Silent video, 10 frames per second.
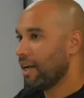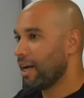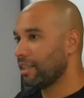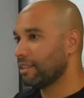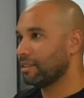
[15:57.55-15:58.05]

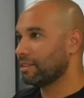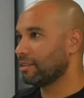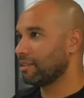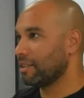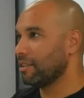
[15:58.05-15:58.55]

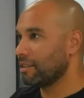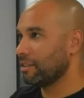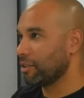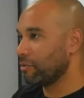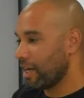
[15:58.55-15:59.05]
And
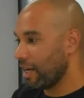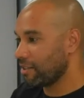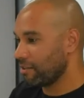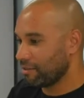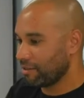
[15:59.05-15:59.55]
you're
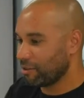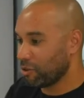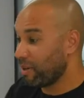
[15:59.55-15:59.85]
right. Just by